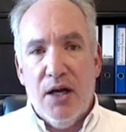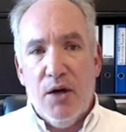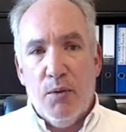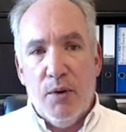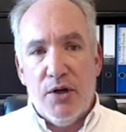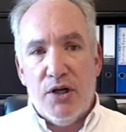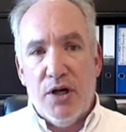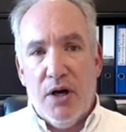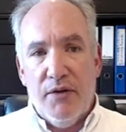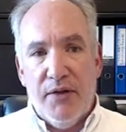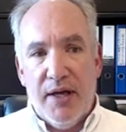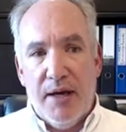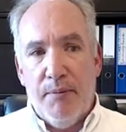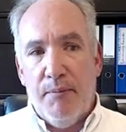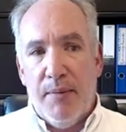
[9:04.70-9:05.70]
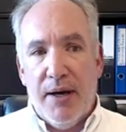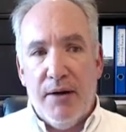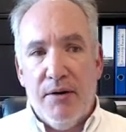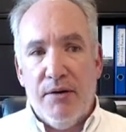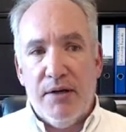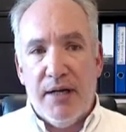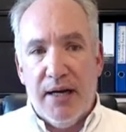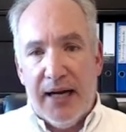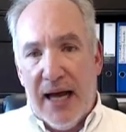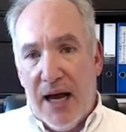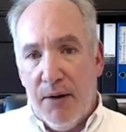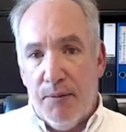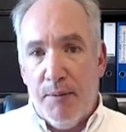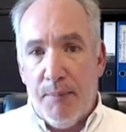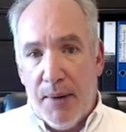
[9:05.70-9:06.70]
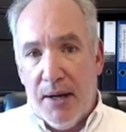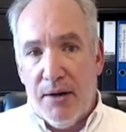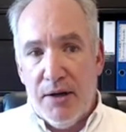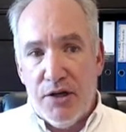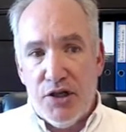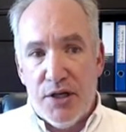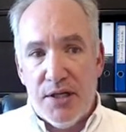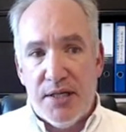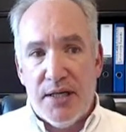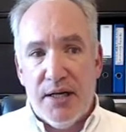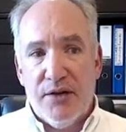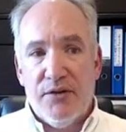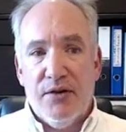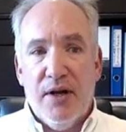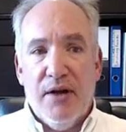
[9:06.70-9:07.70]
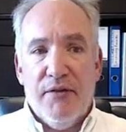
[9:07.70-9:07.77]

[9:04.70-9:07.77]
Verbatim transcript: which are the inbound and outbound logistics,